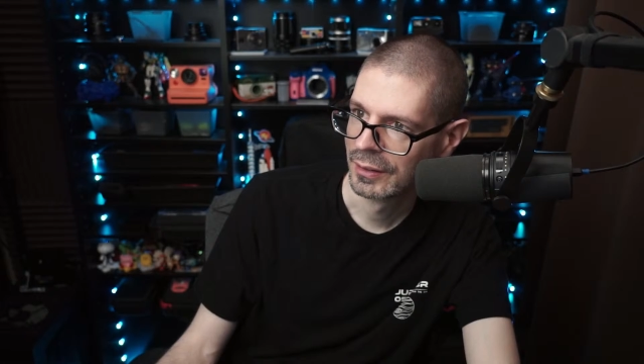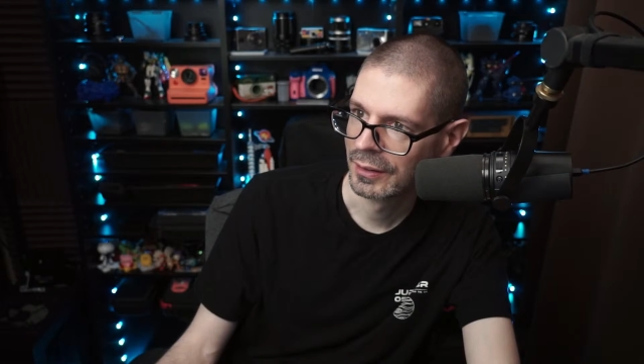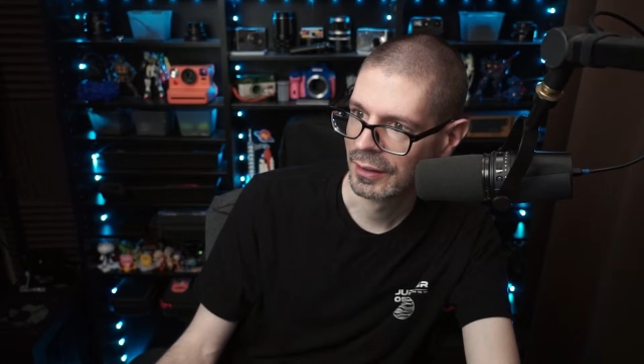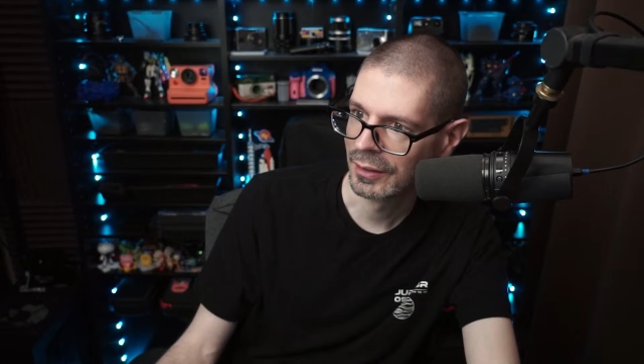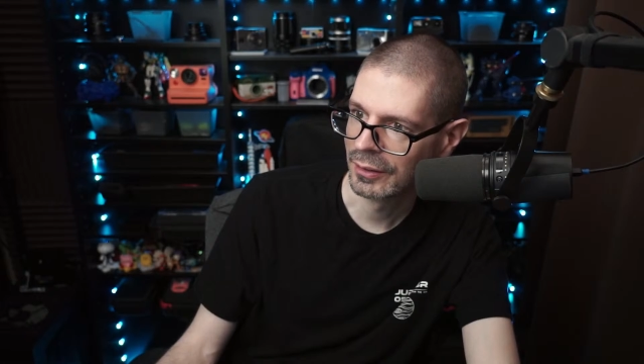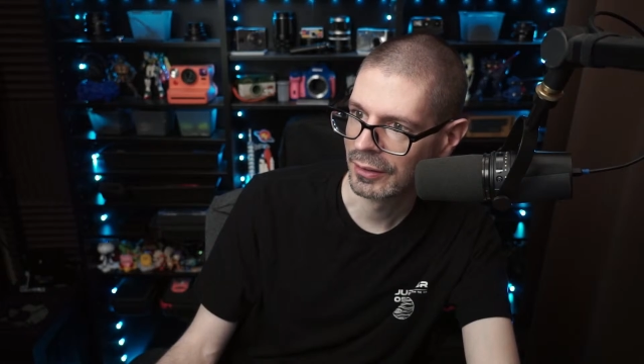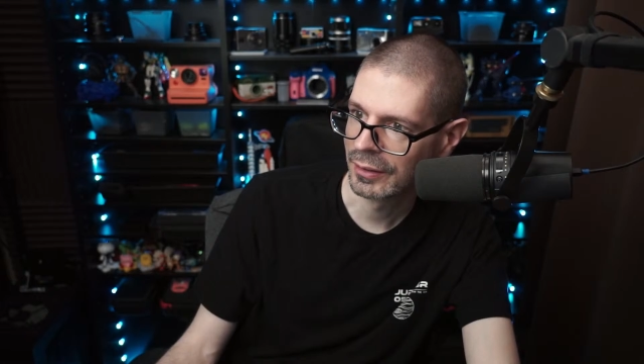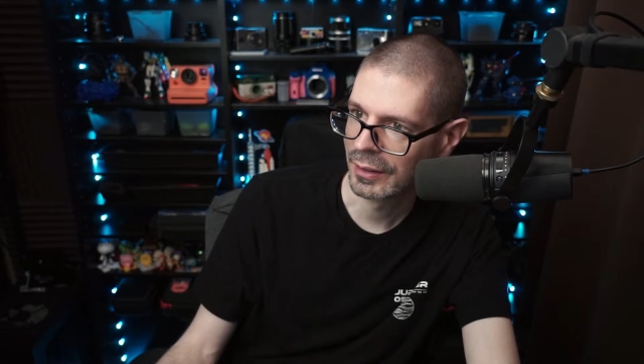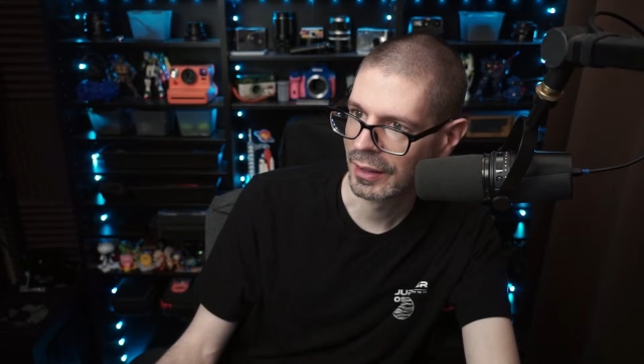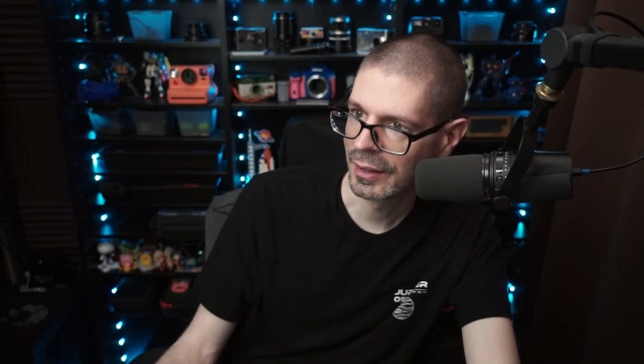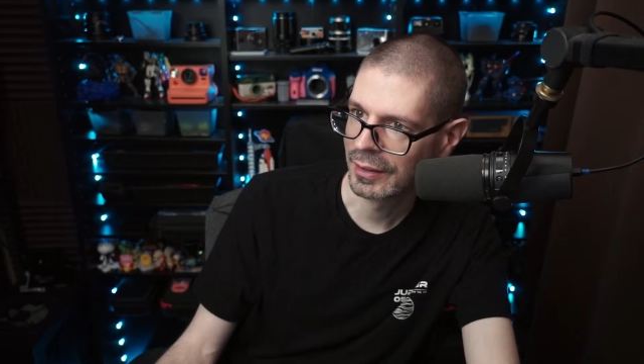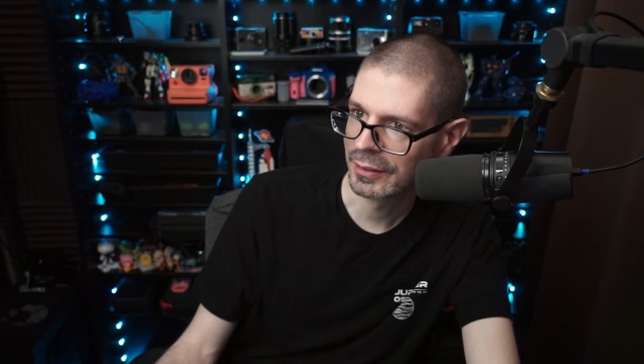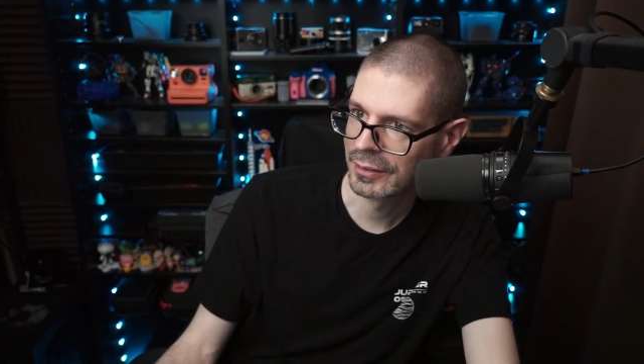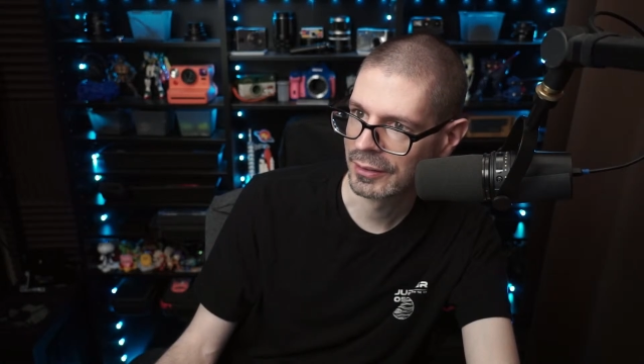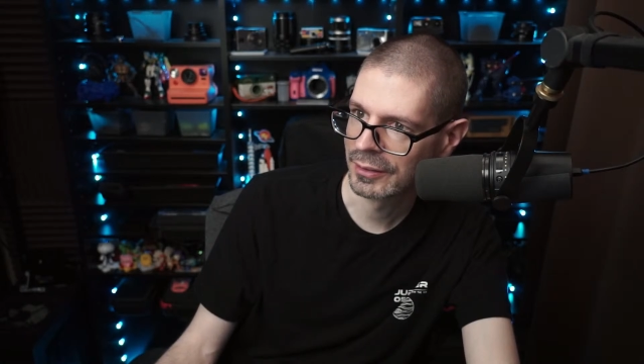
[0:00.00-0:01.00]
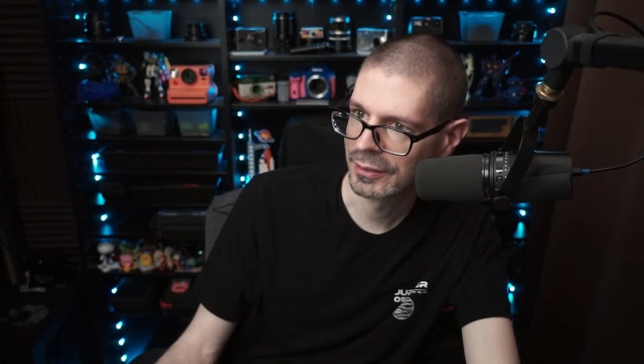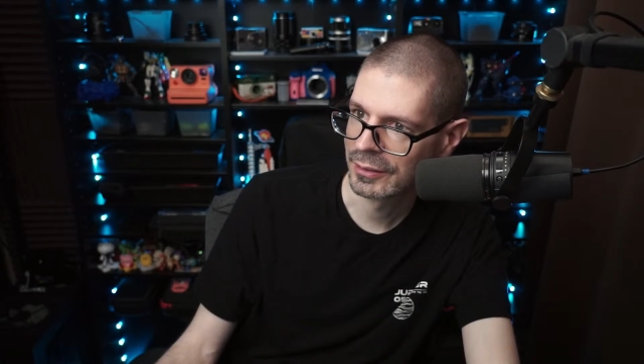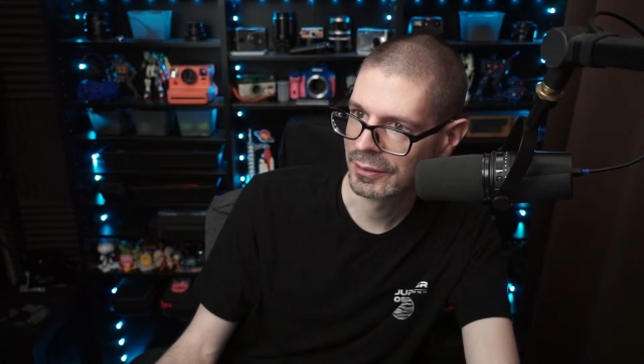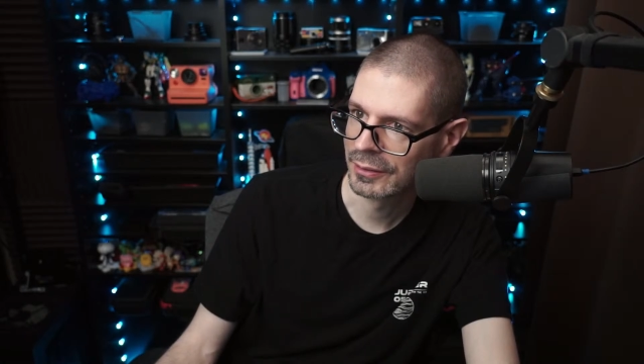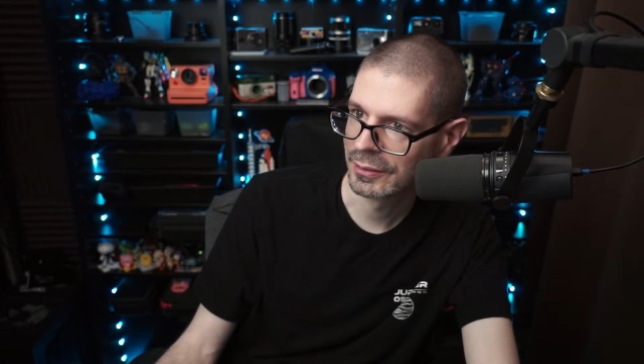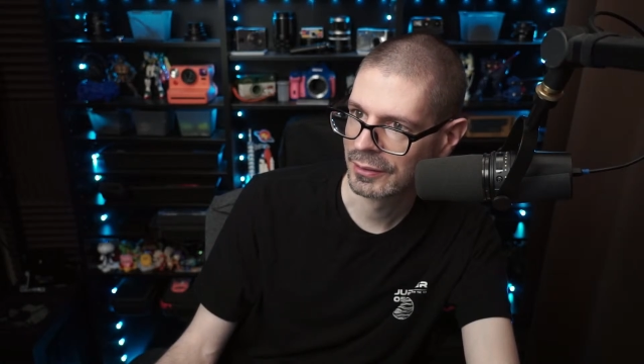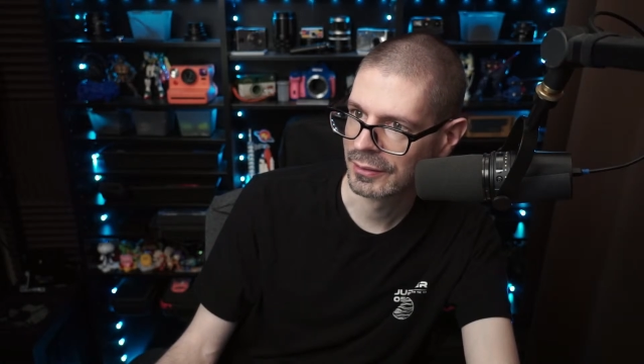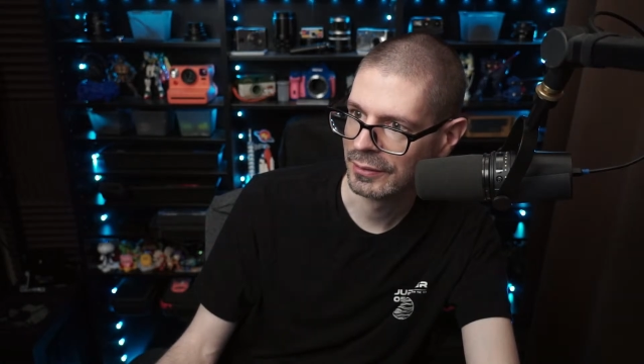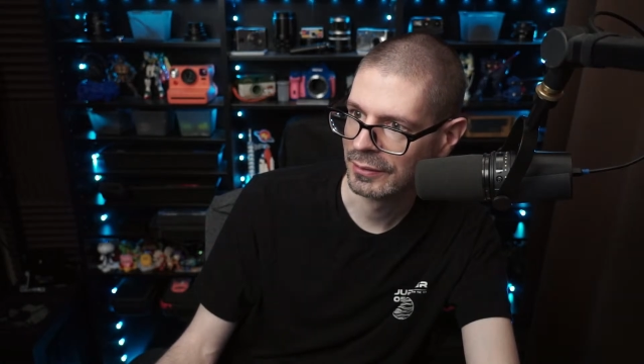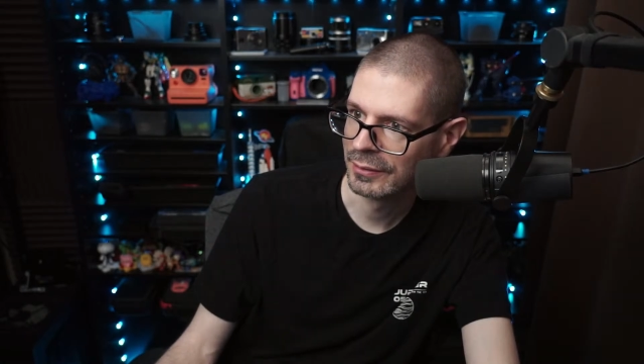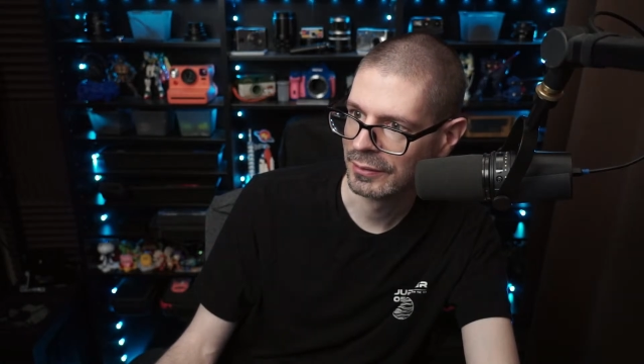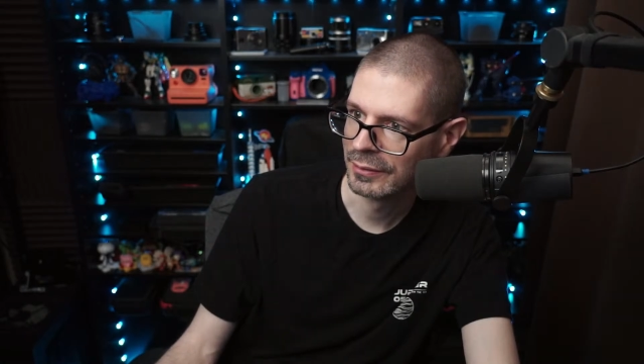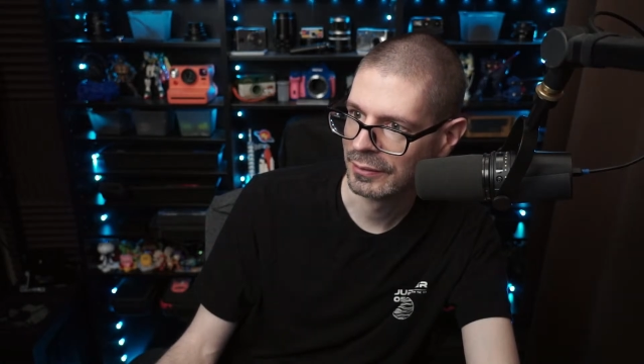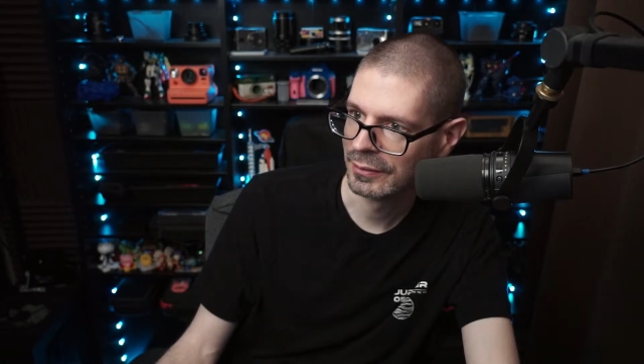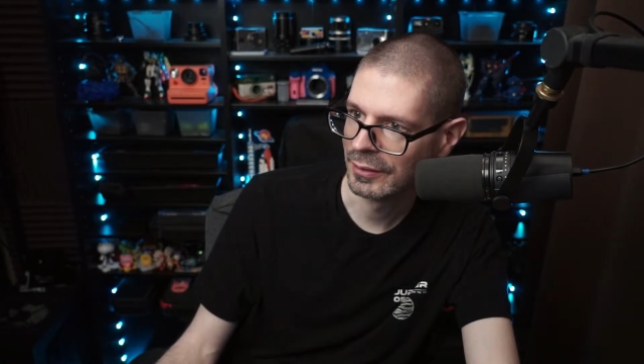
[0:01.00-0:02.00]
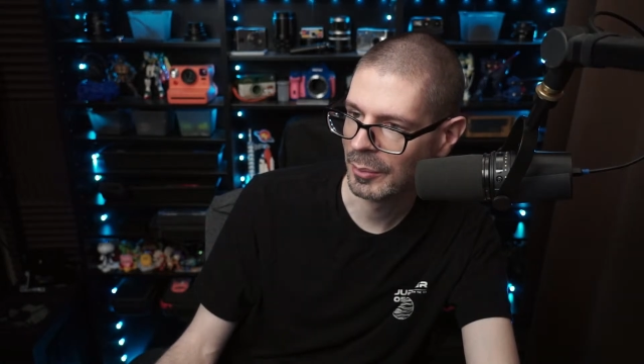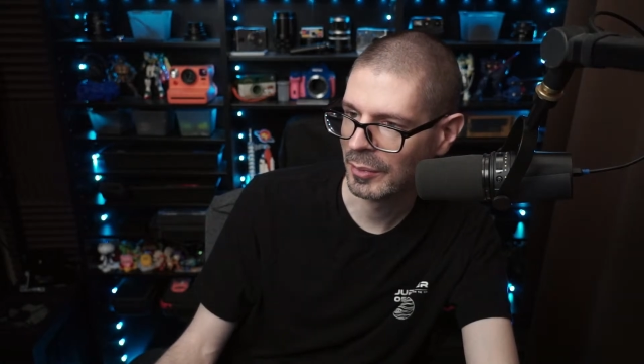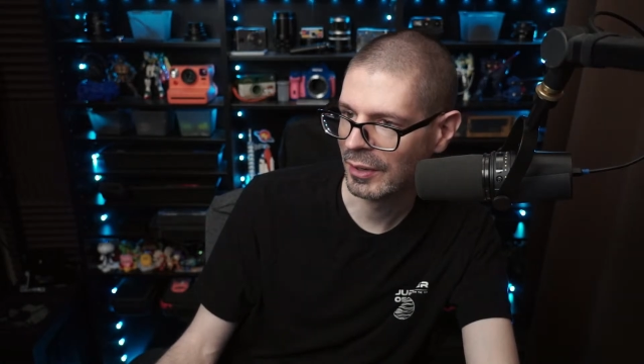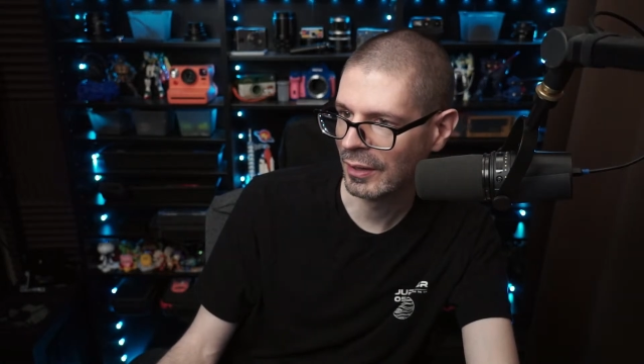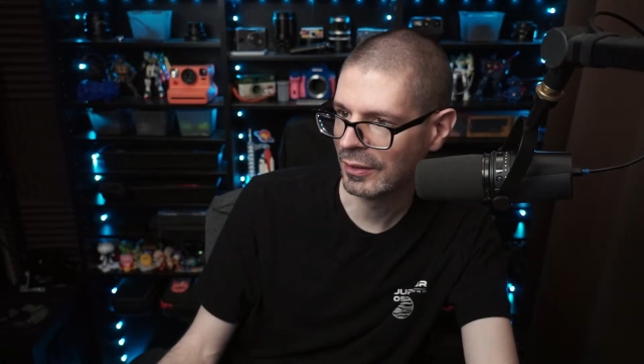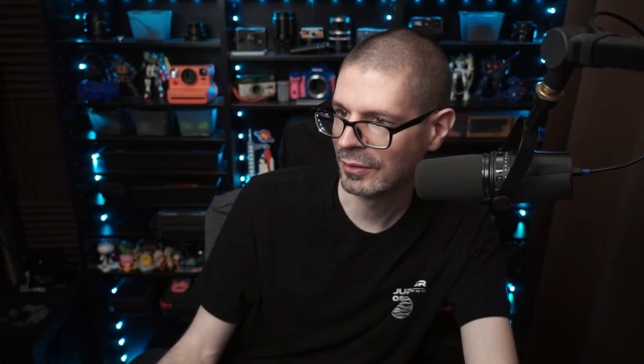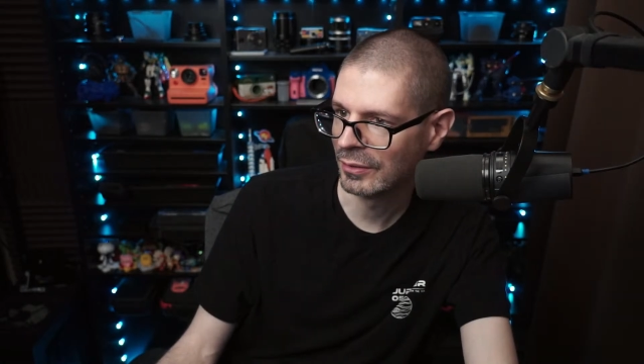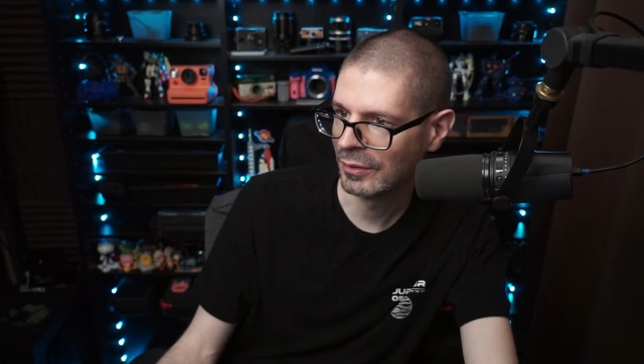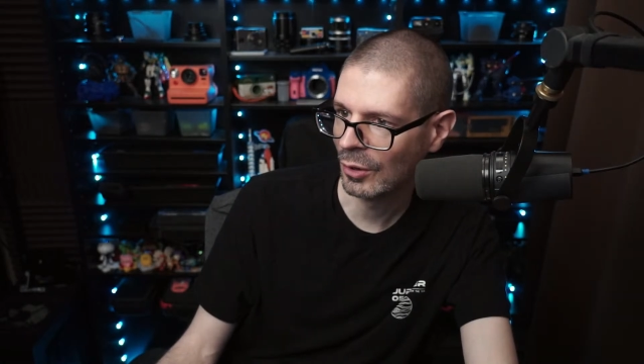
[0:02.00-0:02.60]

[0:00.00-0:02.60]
I look at, I